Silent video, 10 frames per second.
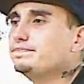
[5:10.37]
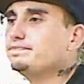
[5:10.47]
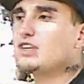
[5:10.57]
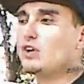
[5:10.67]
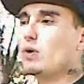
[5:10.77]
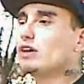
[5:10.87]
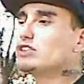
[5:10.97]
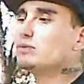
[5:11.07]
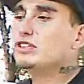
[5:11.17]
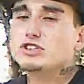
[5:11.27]
You know,
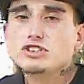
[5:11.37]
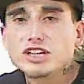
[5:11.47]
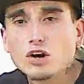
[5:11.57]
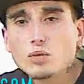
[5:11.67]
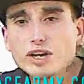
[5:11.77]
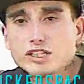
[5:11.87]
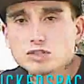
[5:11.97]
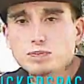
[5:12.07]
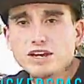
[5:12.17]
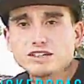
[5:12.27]
also make sure you check out Wicked
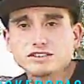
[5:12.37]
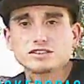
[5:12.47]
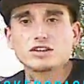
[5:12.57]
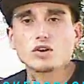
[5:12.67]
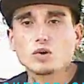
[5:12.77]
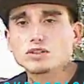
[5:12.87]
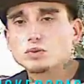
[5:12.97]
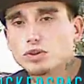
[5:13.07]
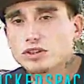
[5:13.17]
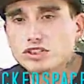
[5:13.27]
Space. They're always
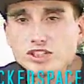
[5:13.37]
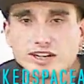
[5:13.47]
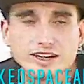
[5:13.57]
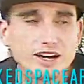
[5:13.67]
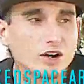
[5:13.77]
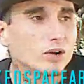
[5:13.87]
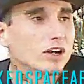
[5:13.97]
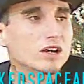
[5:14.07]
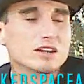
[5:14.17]
worth a check out.